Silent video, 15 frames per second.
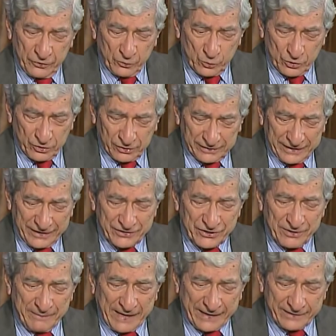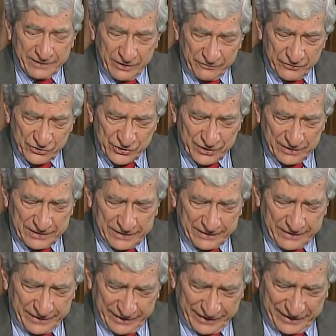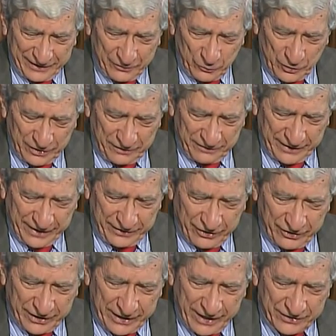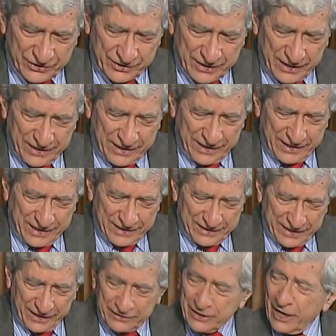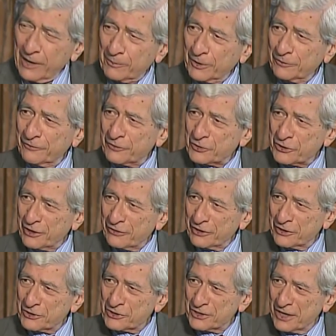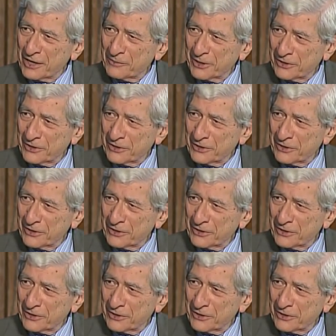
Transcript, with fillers: the world. It's a magnificent thing. And I want to thank our guest, Ted Koppel, for sharing his time